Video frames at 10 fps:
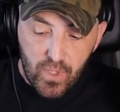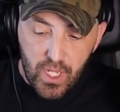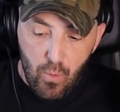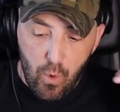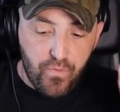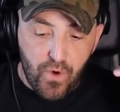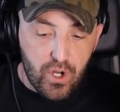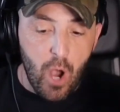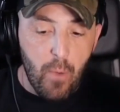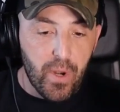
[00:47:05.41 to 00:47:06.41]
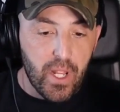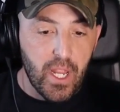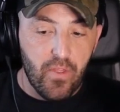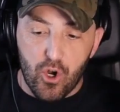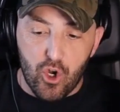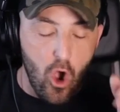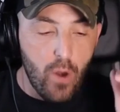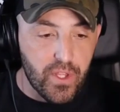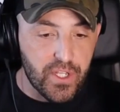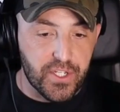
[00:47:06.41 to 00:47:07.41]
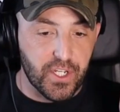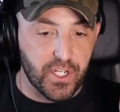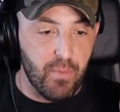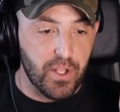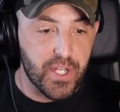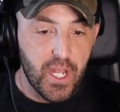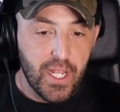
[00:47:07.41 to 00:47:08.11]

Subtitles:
and work for a company and they're gone within 6 months.